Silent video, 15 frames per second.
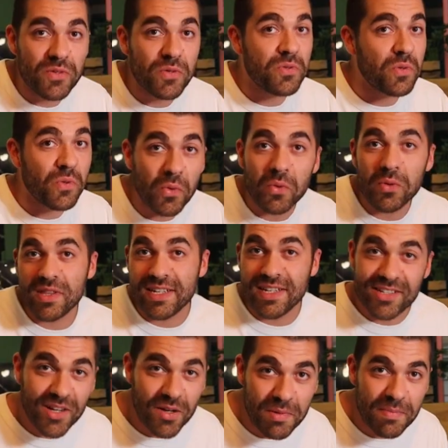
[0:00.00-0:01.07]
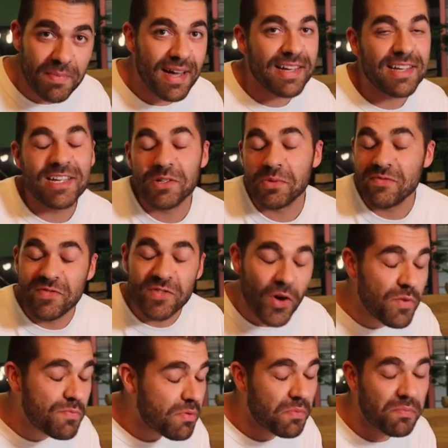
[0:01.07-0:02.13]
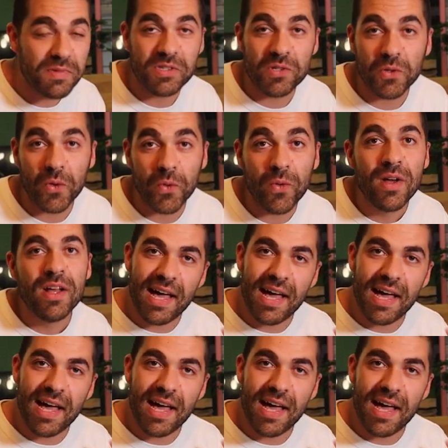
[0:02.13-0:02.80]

use all of the Adobe package with no problem at all.